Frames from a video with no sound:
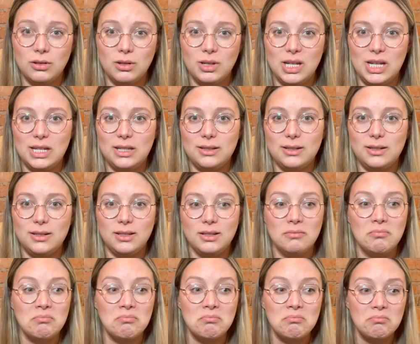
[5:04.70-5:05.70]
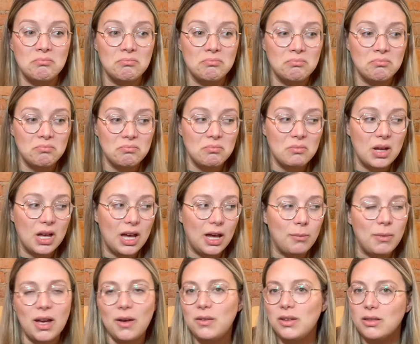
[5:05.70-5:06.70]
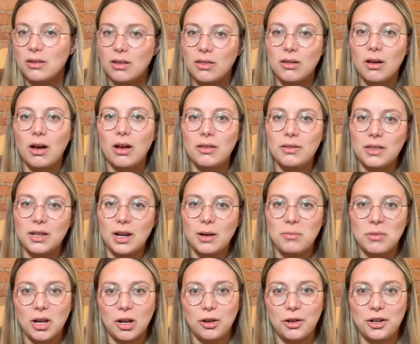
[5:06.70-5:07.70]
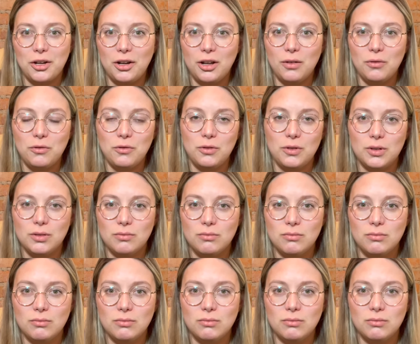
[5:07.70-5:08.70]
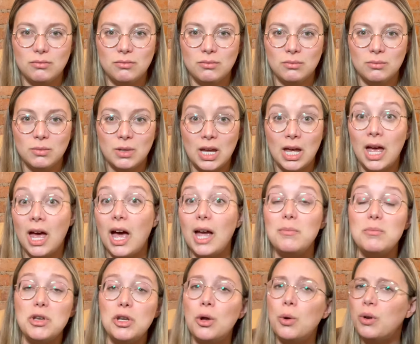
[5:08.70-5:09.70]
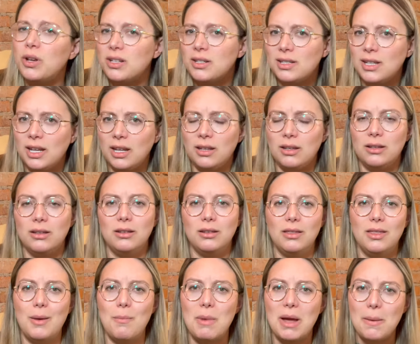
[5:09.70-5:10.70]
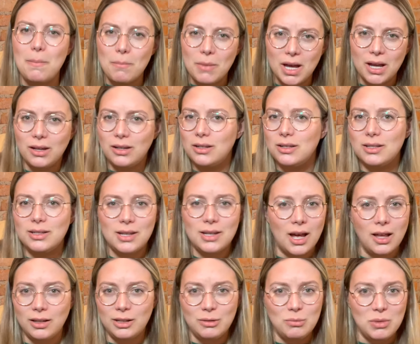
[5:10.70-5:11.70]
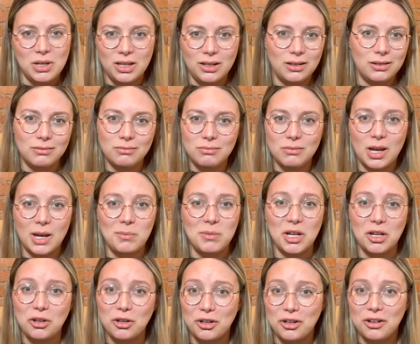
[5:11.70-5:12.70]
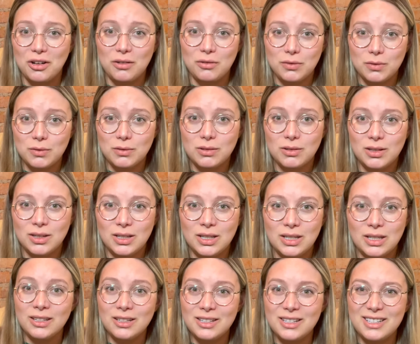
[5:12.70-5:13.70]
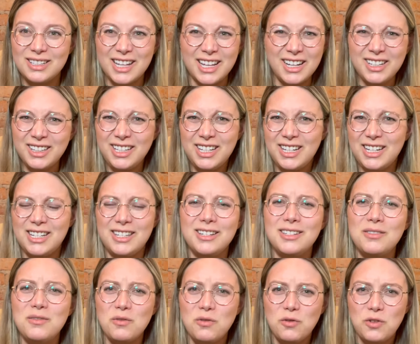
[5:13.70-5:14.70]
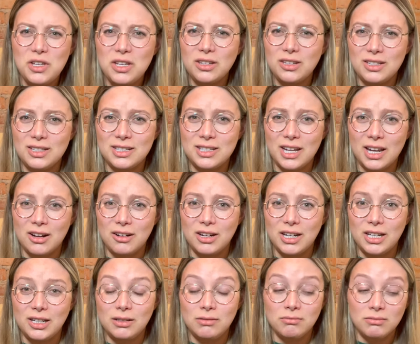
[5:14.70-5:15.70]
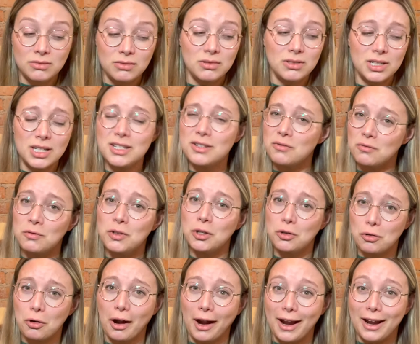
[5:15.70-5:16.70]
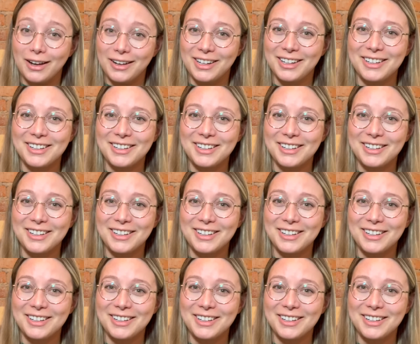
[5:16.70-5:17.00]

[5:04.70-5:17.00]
it's I'm having the thought that I'm not good enough. I'm noticing that my mind is telling me I'm not good enough. Suddenly it doesn't feel as scary. It doesn't feel great,